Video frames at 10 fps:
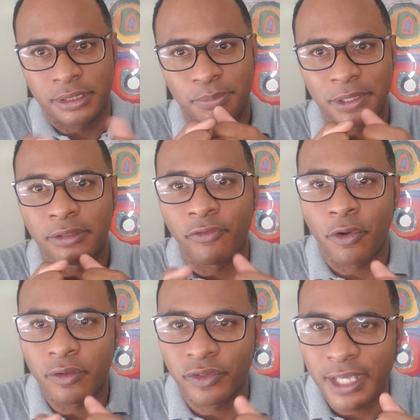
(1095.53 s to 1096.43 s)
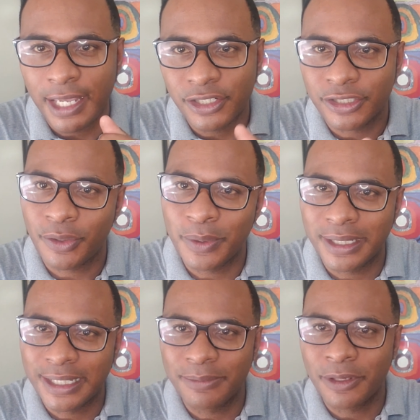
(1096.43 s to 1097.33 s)
To build a fortification so we
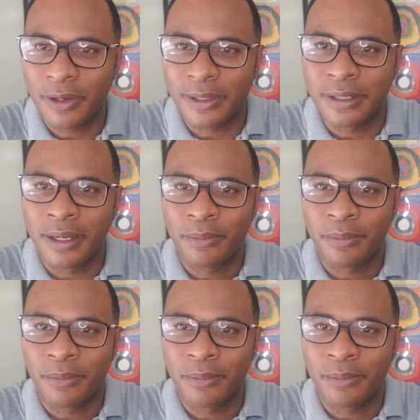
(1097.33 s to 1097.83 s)
can keep going.